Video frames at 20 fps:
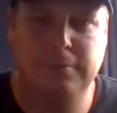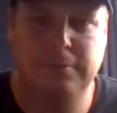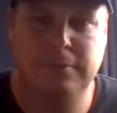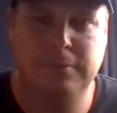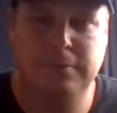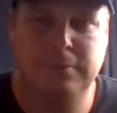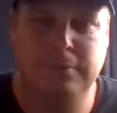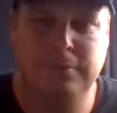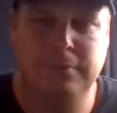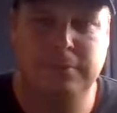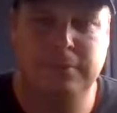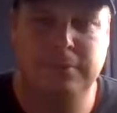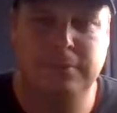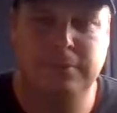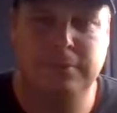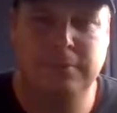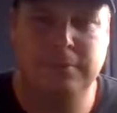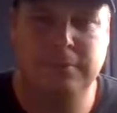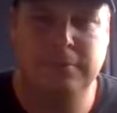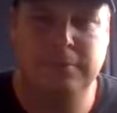
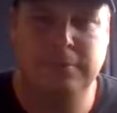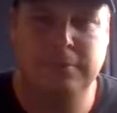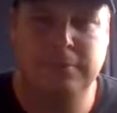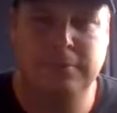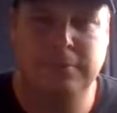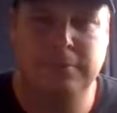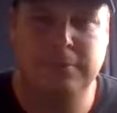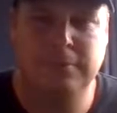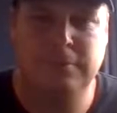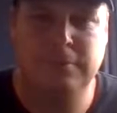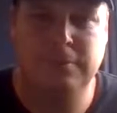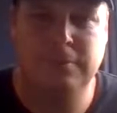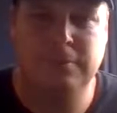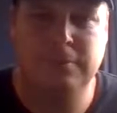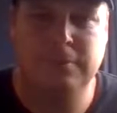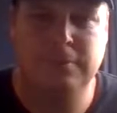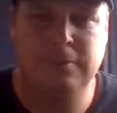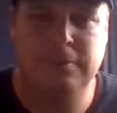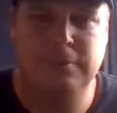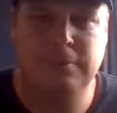
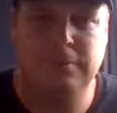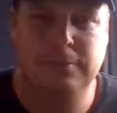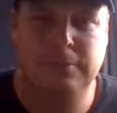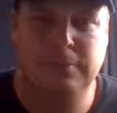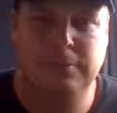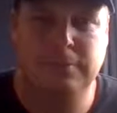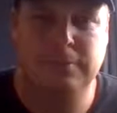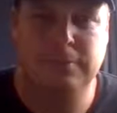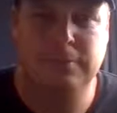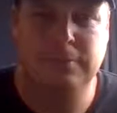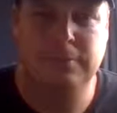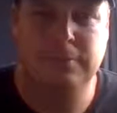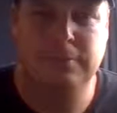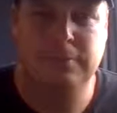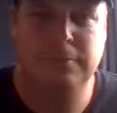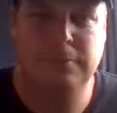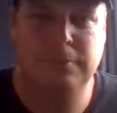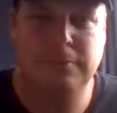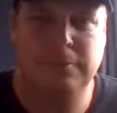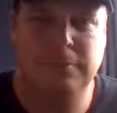
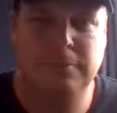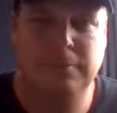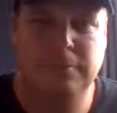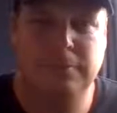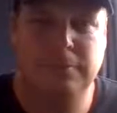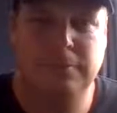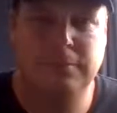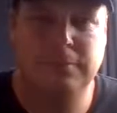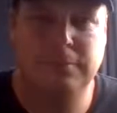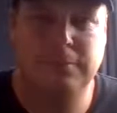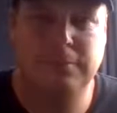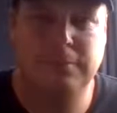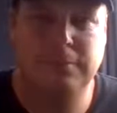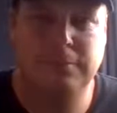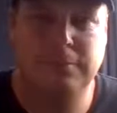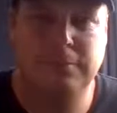(silent)